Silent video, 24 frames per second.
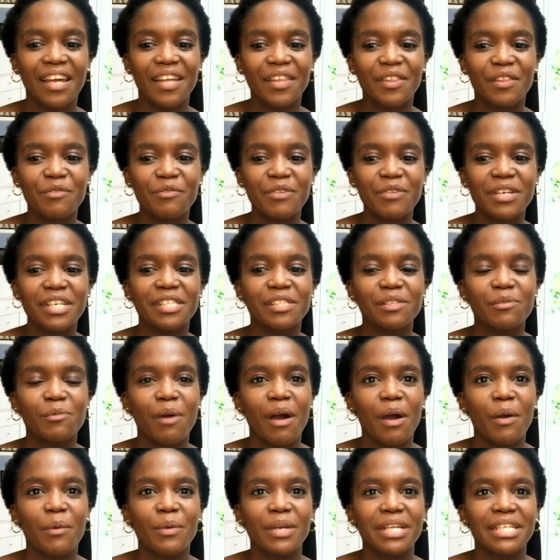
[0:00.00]
the reason
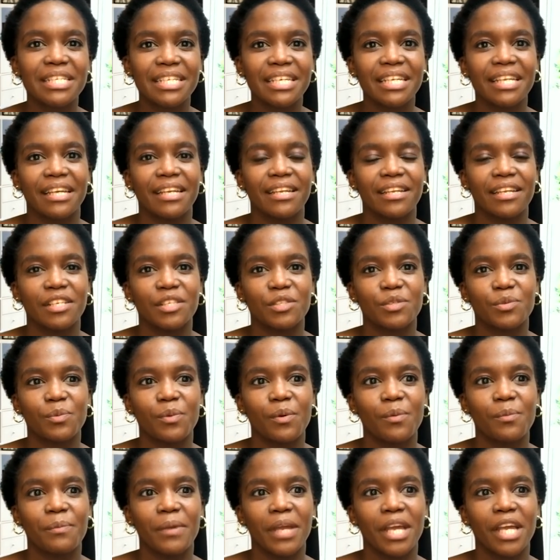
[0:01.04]
why we did it is
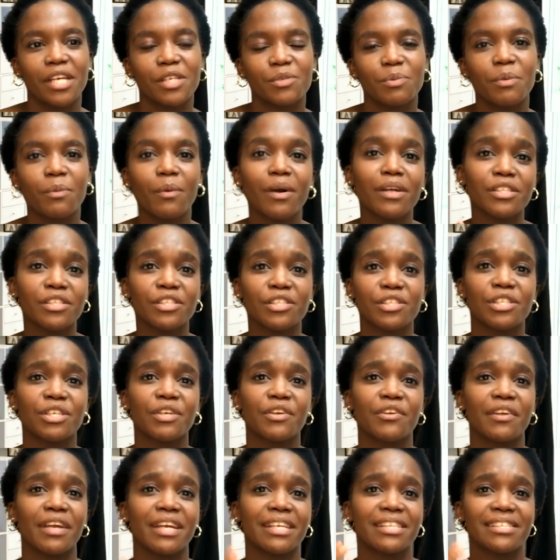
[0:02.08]
because we wanted to
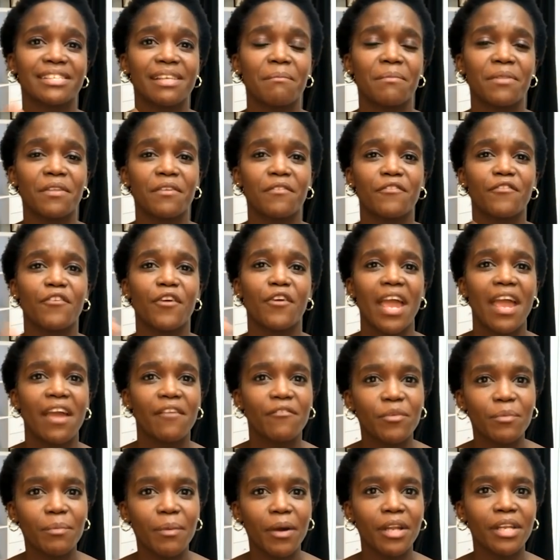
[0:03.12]
create something for
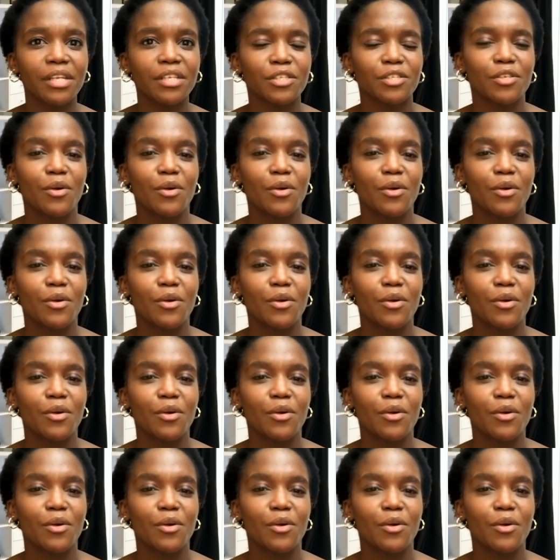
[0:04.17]
everybody.